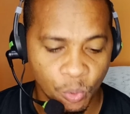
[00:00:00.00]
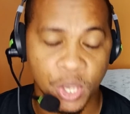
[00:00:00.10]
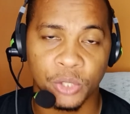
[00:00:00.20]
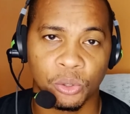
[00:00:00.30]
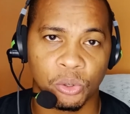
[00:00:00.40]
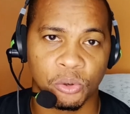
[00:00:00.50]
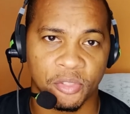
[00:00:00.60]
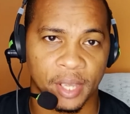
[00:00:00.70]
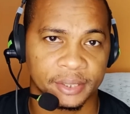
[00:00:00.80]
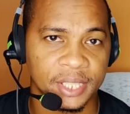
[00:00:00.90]
we
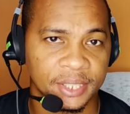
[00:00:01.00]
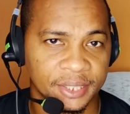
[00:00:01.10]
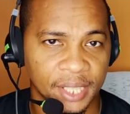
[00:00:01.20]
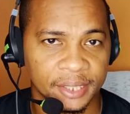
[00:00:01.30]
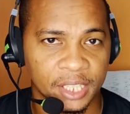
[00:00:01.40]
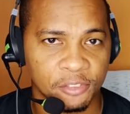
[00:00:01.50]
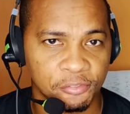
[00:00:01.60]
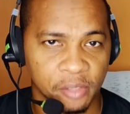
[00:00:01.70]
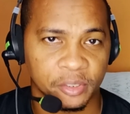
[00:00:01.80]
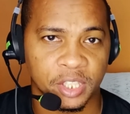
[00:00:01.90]
know that it can get
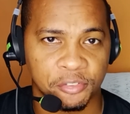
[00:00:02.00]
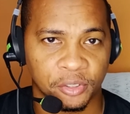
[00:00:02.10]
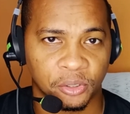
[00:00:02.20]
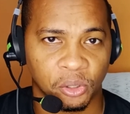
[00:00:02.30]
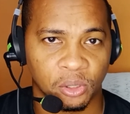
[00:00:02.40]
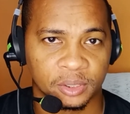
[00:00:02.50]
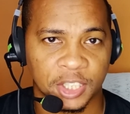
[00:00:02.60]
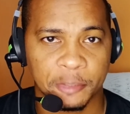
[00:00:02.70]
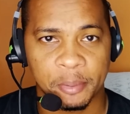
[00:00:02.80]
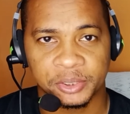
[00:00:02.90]
very difficult,
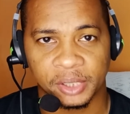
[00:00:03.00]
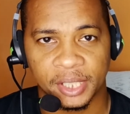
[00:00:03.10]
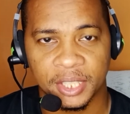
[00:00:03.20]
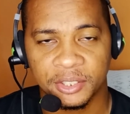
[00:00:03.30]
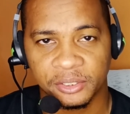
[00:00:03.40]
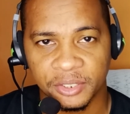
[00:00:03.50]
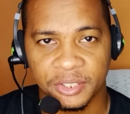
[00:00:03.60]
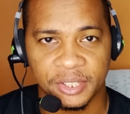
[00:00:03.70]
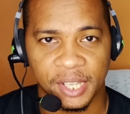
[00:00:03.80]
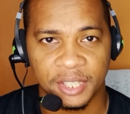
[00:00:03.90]
especially as
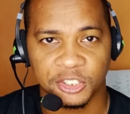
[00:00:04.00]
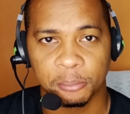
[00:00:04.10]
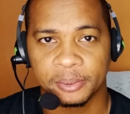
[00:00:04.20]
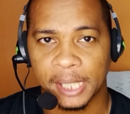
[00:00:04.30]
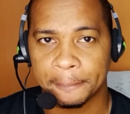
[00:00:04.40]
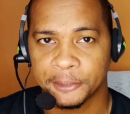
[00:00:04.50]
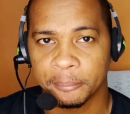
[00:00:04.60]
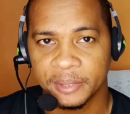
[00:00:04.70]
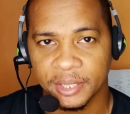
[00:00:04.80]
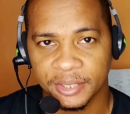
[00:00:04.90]
Christians. Sometimes
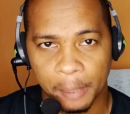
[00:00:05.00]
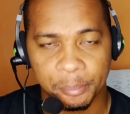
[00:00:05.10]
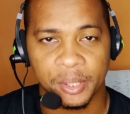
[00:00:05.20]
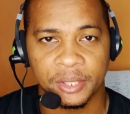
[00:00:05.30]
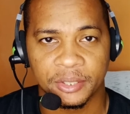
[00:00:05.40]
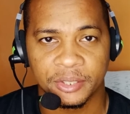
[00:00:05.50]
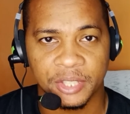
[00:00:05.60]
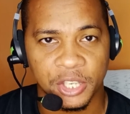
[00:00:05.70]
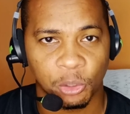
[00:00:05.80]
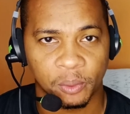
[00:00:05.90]
some things happen
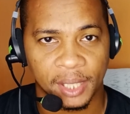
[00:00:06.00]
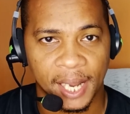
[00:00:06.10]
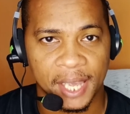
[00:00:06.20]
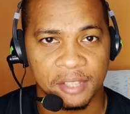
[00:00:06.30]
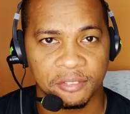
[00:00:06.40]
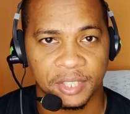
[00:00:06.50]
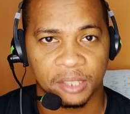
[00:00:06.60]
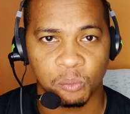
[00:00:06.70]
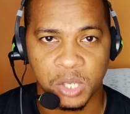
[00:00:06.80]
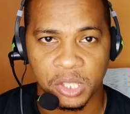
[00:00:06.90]
in our lives
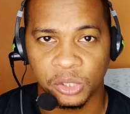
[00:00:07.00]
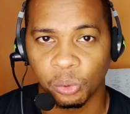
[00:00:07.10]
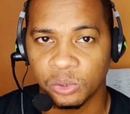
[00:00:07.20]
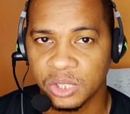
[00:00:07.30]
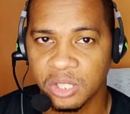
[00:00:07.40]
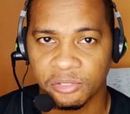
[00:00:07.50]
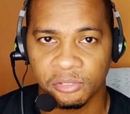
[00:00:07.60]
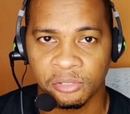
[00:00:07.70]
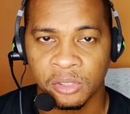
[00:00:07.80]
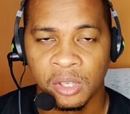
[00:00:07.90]
and we don't
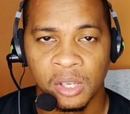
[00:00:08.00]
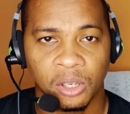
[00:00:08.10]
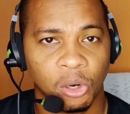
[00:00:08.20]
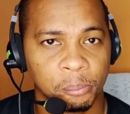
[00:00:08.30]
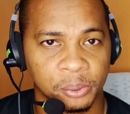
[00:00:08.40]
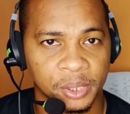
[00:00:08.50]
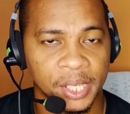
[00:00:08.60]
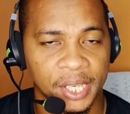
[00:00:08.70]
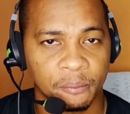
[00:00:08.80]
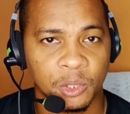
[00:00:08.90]
even
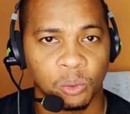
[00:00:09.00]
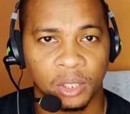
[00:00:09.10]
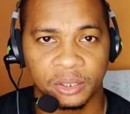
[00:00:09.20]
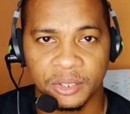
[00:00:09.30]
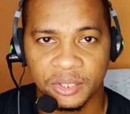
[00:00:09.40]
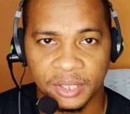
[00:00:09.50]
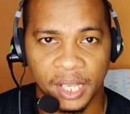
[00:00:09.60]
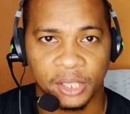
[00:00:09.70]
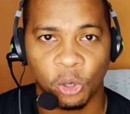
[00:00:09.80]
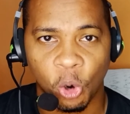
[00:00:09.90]
comprehend. We don't
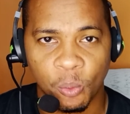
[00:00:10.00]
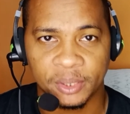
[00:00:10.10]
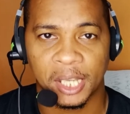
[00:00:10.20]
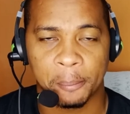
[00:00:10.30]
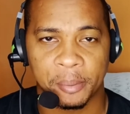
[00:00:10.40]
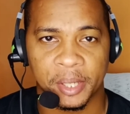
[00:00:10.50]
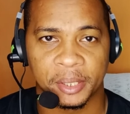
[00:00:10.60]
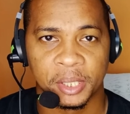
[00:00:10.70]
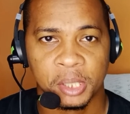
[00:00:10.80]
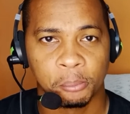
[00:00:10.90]
understand how it
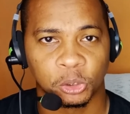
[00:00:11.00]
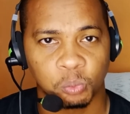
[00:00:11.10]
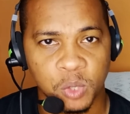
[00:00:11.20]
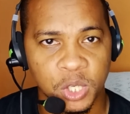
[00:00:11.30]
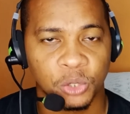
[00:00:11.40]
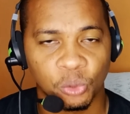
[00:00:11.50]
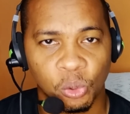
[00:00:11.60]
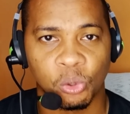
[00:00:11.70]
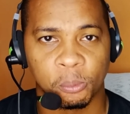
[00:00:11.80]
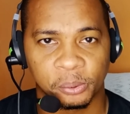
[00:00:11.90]
happened. But we
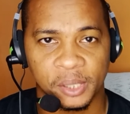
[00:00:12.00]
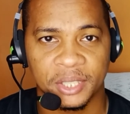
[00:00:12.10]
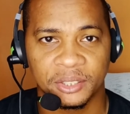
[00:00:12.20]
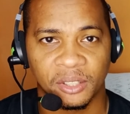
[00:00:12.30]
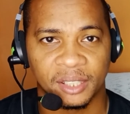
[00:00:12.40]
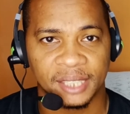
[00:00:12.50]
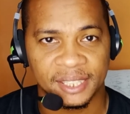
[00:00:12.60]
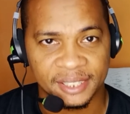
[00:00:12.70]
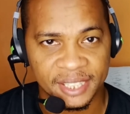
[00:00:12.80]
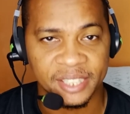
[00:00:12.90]
know, praise God,
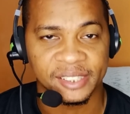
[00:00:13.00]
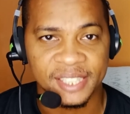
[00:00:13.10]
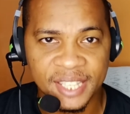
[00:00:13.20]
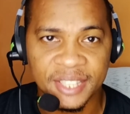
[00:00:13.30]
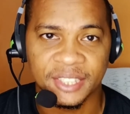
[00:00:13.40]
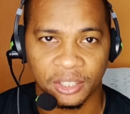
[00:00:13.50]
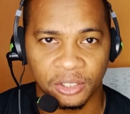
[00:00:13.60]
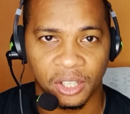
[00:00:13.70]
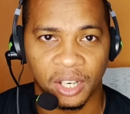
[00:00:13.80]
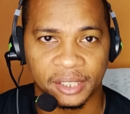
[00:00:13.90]
that there is a
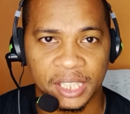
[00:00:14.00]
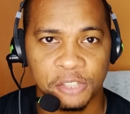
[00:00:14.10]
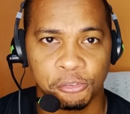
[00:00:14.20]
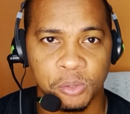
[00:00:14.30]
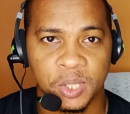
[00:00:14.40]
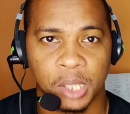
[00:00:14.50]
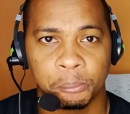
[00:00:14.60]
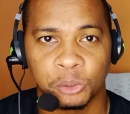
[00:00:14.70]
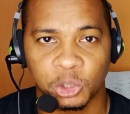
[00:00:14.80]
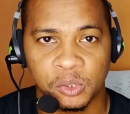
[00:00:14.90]
God. And if we
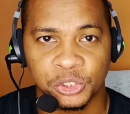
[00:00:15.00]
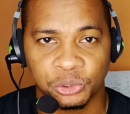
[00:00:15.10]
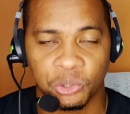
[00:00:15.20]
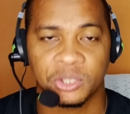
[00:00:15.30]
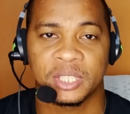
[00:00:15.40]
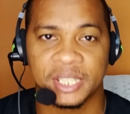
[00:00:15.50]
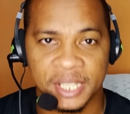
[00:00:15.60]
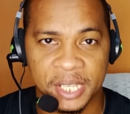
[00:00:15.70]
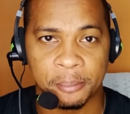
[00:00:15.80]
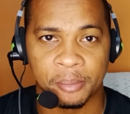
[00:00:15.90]
can put our trust in
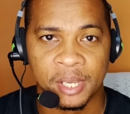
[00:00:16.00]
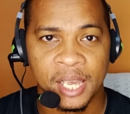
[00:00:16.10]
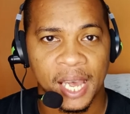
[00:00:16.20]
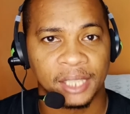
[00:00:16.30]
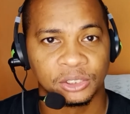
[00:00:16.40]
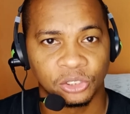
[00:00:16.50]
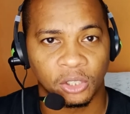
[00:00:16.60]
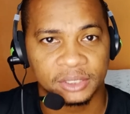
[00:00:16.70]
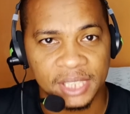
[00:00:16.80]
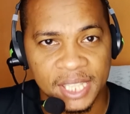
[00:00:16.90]
Him and
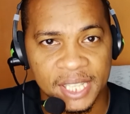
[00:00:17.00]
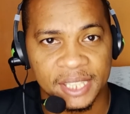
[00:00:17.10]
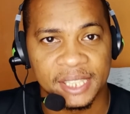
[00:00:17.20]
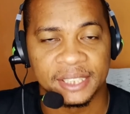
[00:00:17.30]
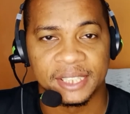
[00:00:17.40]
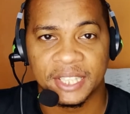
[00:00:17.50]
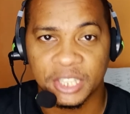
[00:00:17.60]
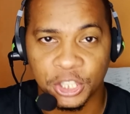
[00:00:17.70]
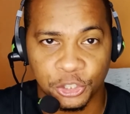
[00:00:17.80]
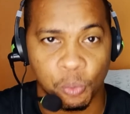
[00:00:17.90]
not in the
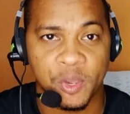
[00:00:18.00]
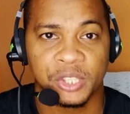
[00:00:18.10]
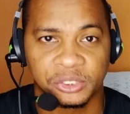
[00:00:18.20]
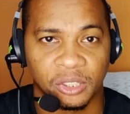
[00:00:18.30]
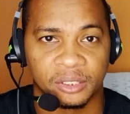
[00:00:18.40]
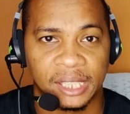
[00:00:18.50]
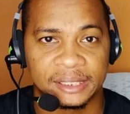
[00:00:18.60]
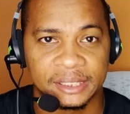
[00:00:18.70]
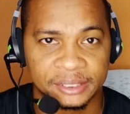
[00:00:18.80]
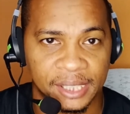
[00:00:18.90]
situation
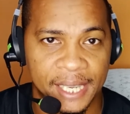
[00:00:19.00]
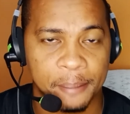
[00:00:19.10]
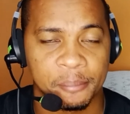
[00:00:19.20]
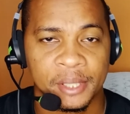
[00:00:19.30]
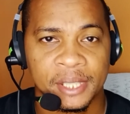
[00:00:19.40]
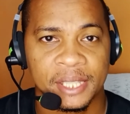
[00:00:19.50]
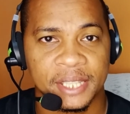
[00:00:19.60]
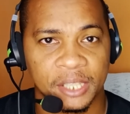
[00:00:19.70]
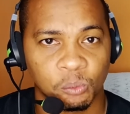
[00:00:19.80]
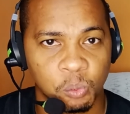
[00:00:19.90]
at the time,
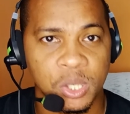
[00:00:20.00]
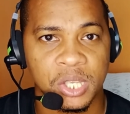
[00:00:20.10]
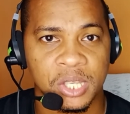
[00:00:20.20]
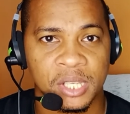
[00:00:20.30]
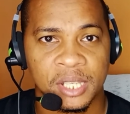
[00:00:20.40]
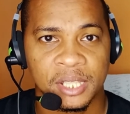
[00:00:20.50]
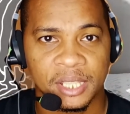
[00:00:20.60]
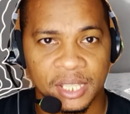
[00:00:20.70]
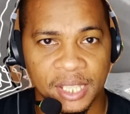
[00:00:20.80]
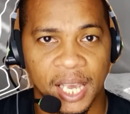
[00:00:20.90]
then we
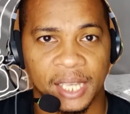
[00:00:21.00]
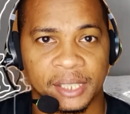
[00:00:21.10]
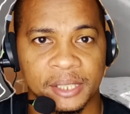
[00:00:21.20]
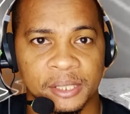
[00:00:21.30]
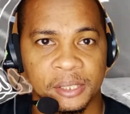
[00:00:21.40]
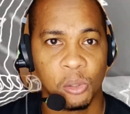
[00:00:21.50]
can